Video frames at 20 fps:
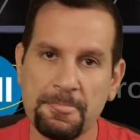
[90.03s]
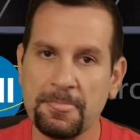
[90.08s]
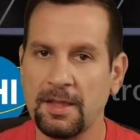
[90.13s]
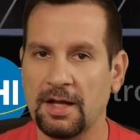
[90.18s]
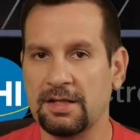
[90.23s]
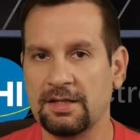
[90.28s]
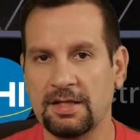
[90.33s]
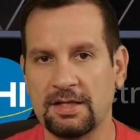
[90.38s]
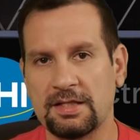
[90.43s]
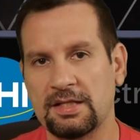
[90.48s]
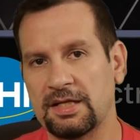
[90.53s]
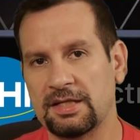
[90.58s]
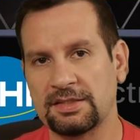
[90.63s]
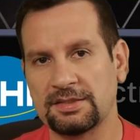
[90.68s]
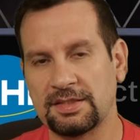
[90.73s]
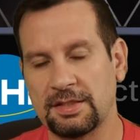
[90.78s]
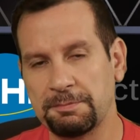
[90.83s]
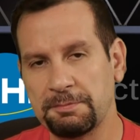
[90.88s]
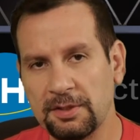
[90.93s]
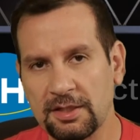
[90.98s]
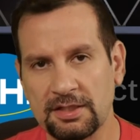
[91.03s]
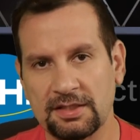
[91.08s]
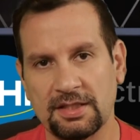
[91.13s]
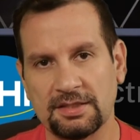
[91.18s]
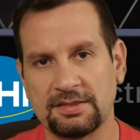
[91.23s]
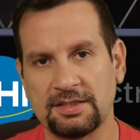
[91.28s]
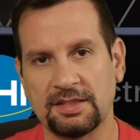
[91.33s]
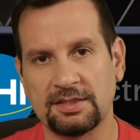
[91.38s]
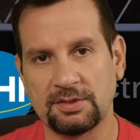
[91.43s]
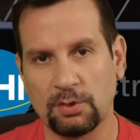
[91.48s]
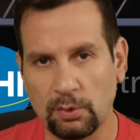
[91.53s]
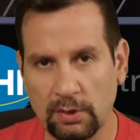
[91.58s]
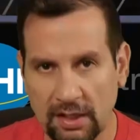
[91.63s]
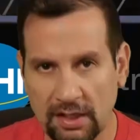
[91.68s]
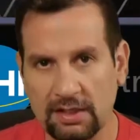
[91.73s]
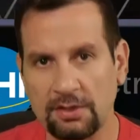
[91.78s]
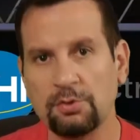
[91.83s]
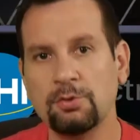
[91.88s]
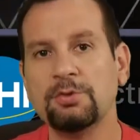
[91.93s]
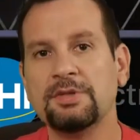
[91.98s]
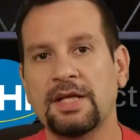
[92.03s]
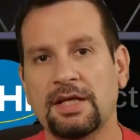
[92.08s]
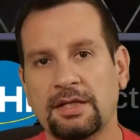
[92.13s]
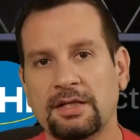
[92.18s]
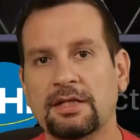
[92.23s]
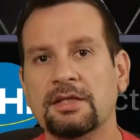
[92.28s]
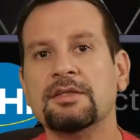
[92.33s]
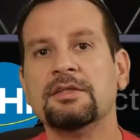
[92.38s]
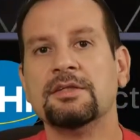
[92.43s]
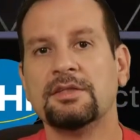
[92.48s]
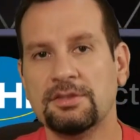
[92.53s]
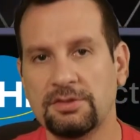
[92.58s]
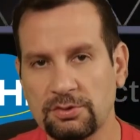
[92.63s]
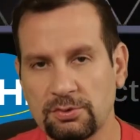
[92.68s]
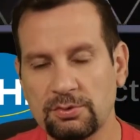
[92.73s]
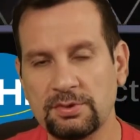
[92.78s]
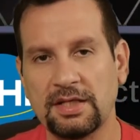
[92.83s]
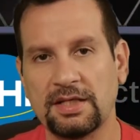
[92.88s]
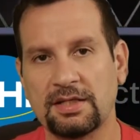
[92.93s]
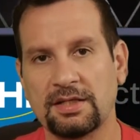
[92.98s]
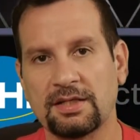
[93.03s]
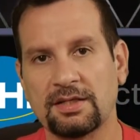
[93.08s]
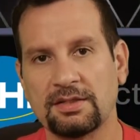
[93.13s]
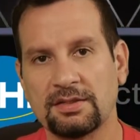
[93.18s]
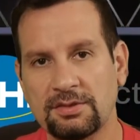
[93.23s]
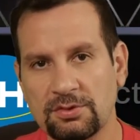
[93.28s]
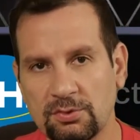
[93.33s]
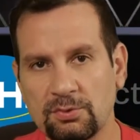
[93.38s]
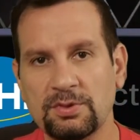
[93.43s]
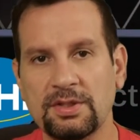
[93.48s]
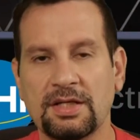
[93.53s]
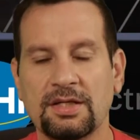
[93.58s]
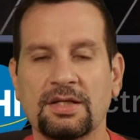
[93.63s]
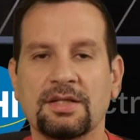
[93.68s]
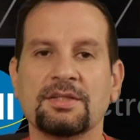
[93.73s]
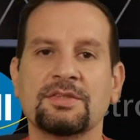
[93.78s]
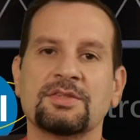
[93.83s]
And then there is a pin that says, okay, new data, new data, new data.